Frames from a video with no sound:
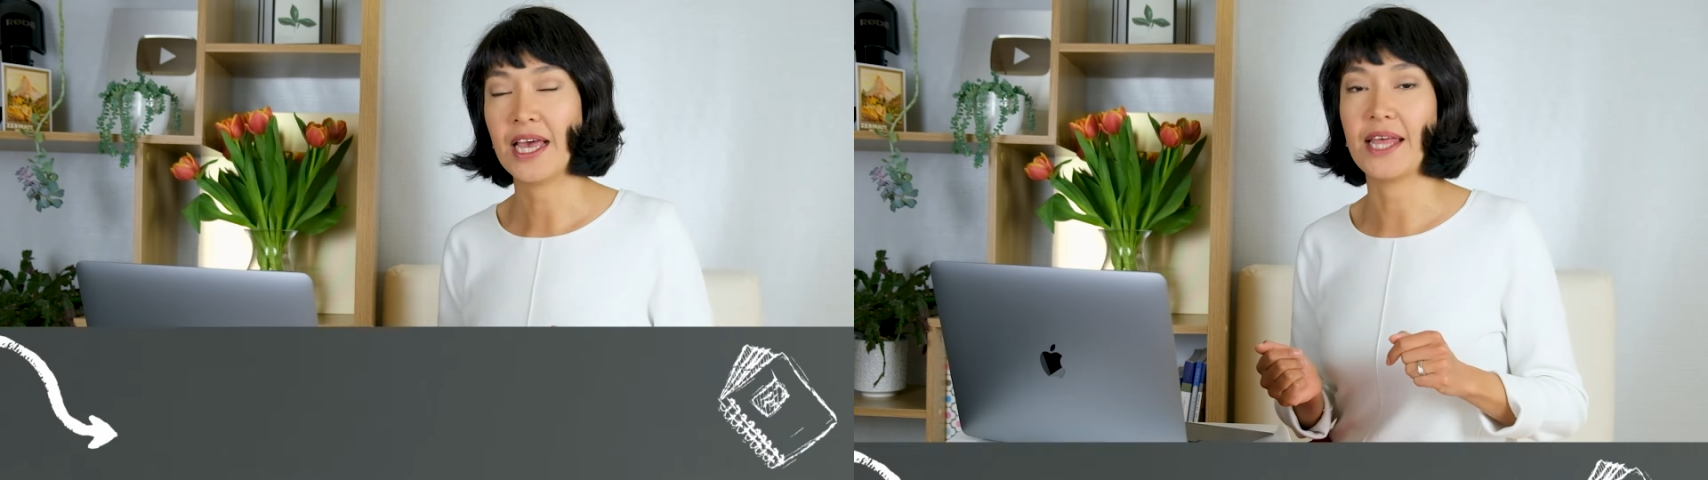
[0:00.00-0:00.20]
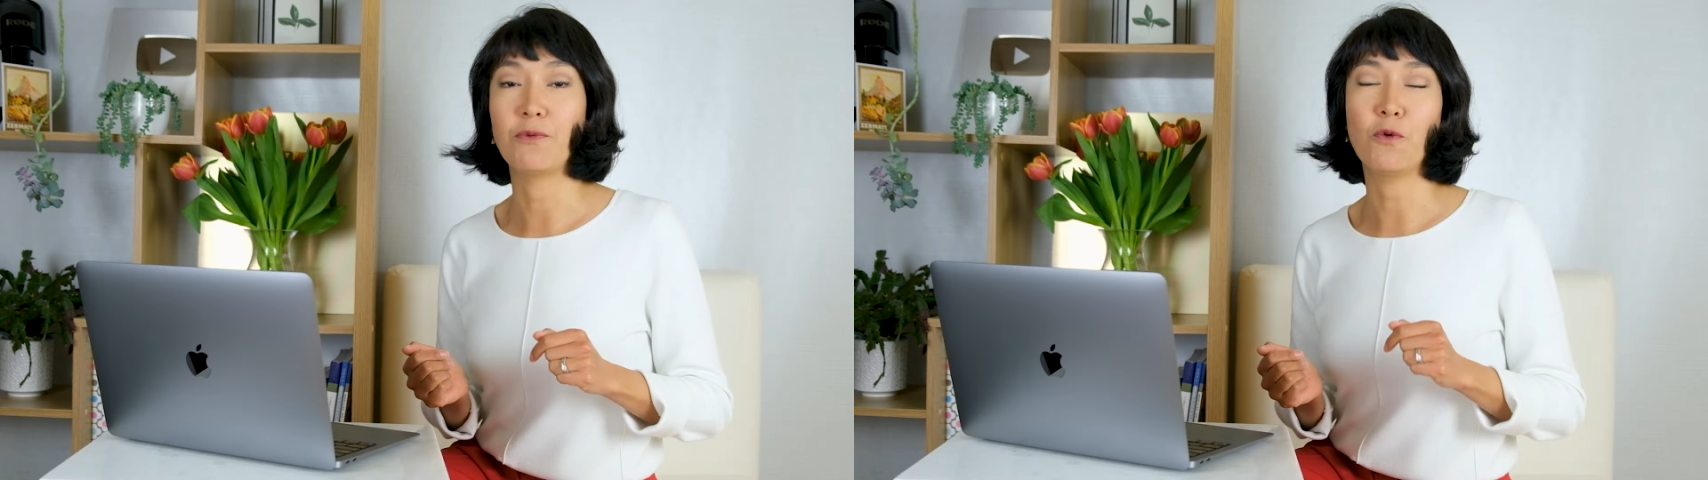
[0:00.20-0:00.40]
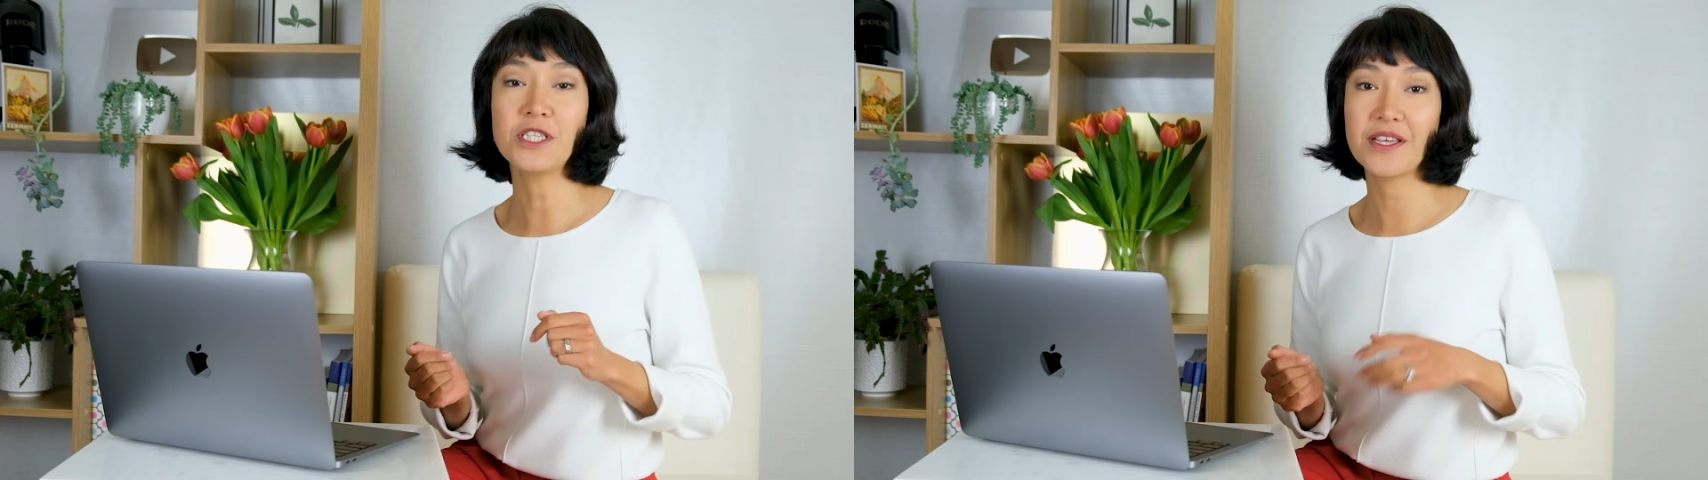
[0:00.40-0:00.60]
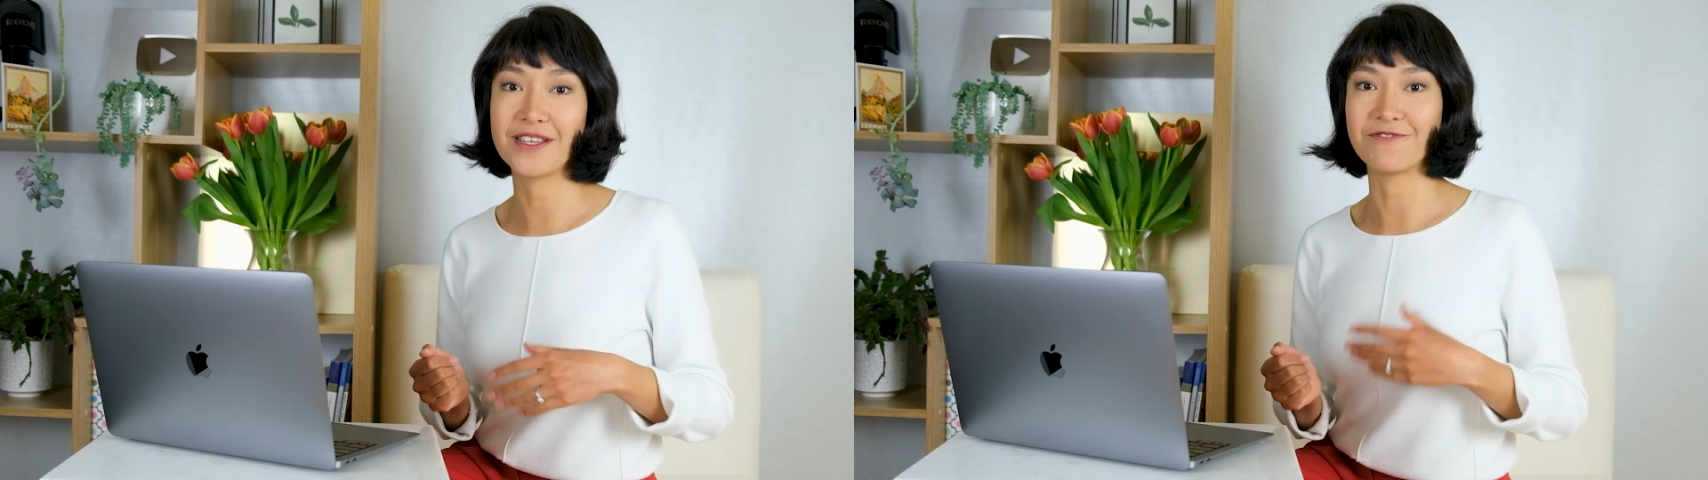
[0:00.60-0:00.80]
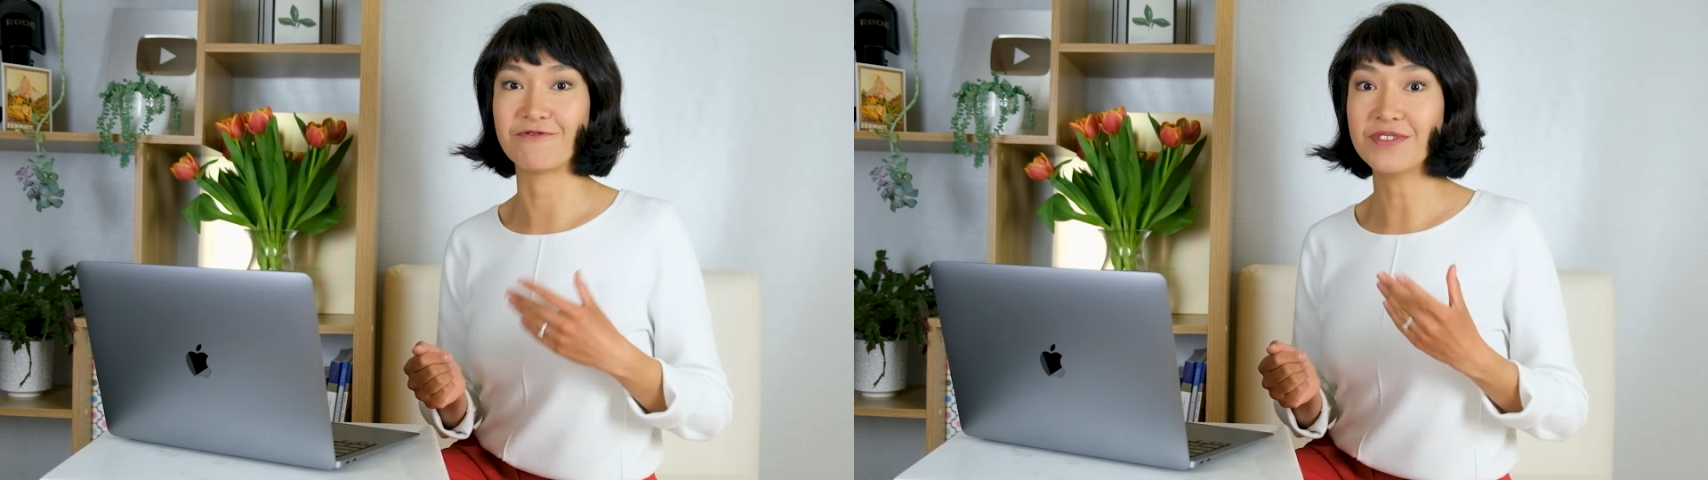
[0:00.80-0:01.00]
And what are
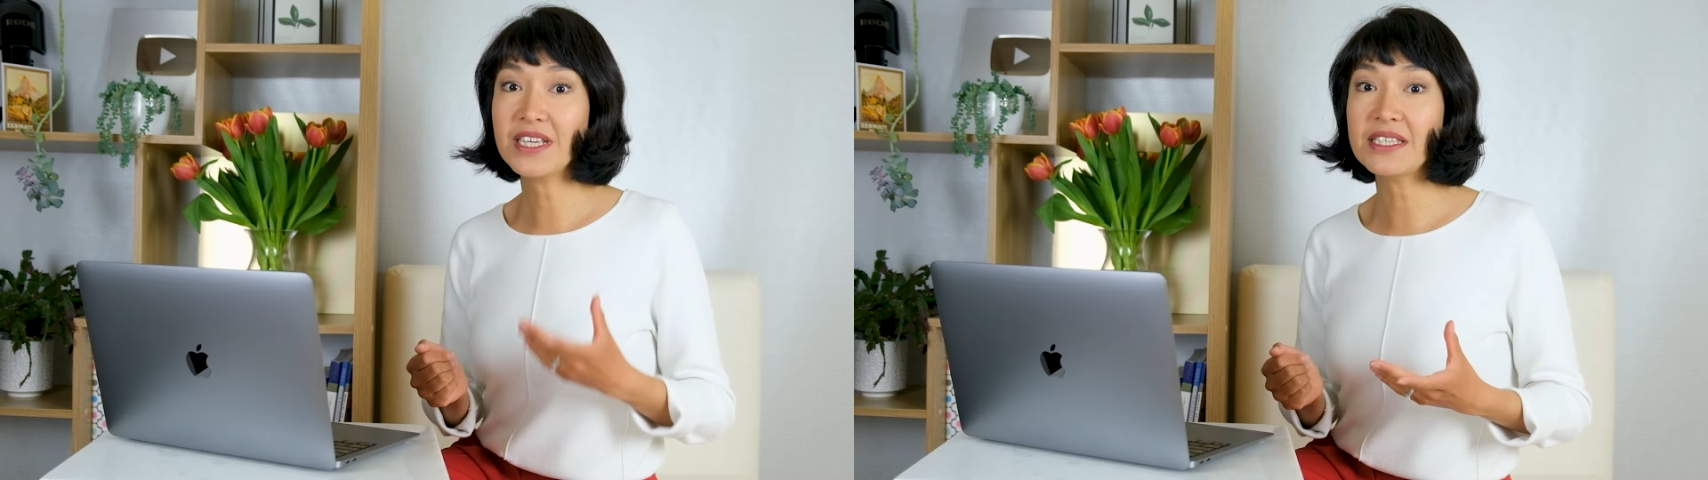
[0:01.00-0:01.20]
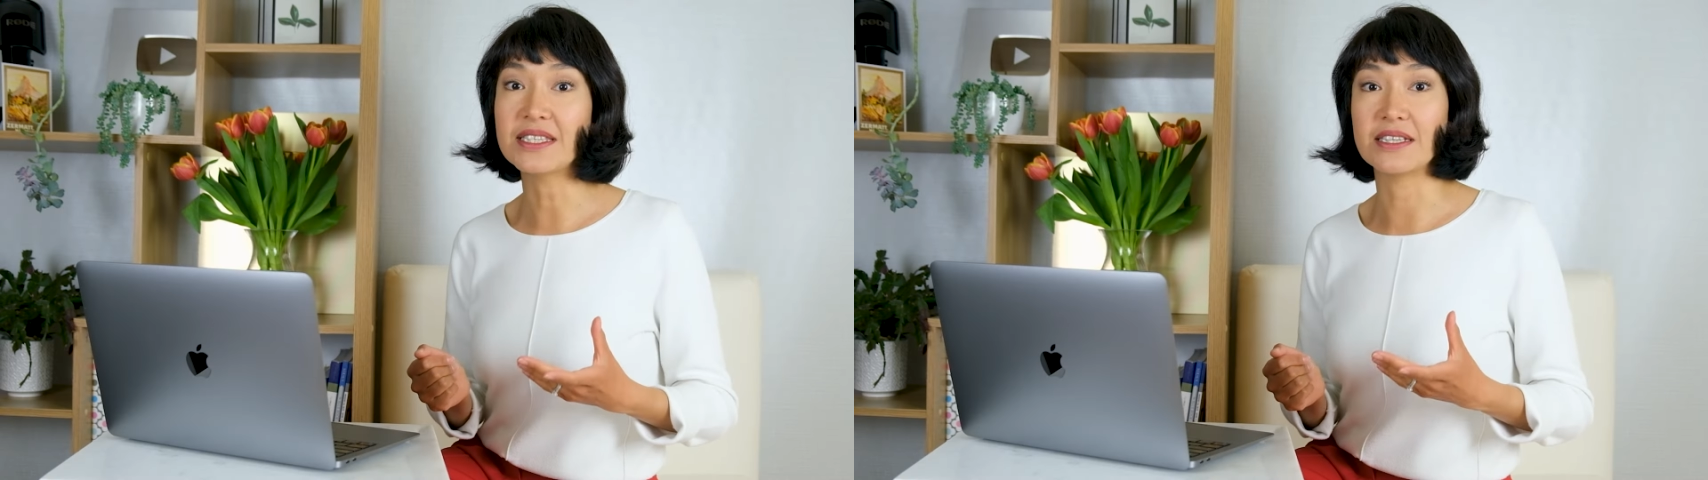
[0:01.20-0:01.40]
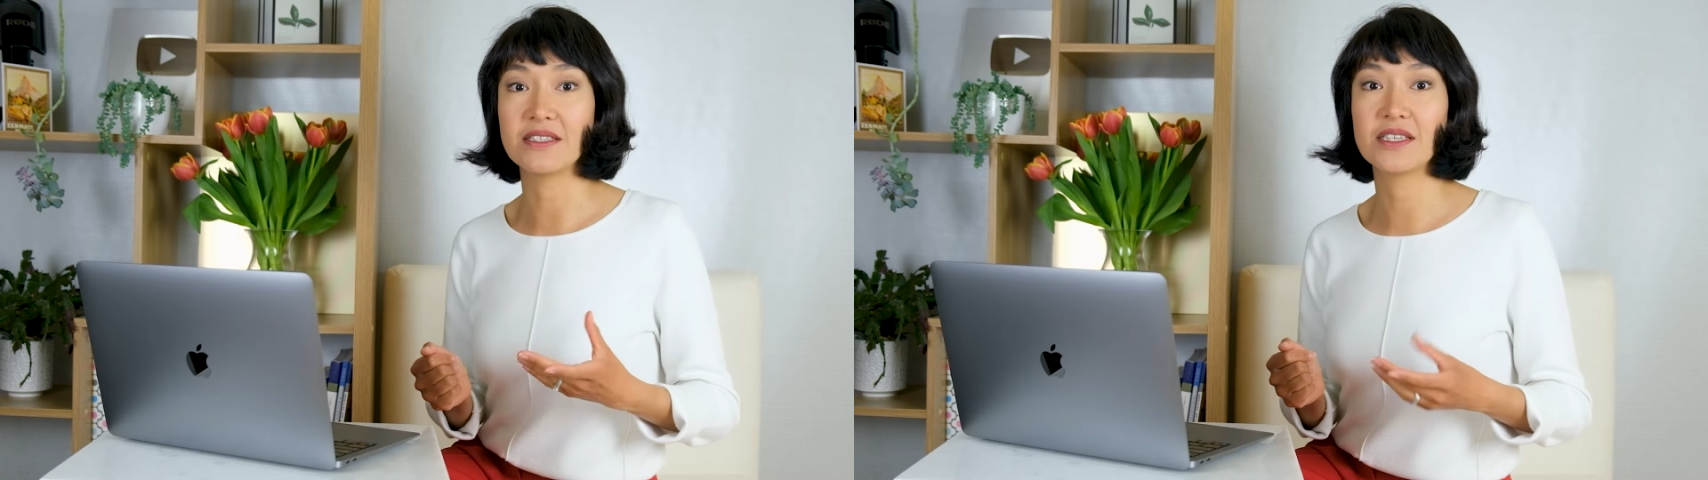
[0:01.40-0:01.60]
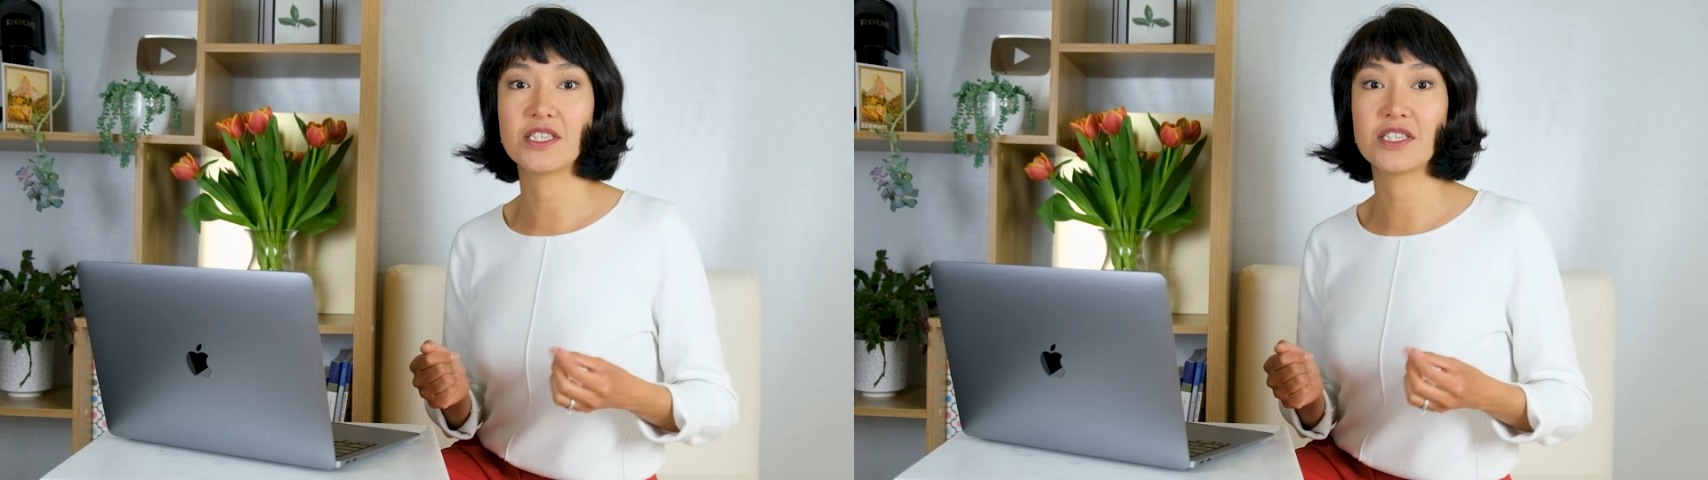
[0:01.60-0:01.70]
the reasons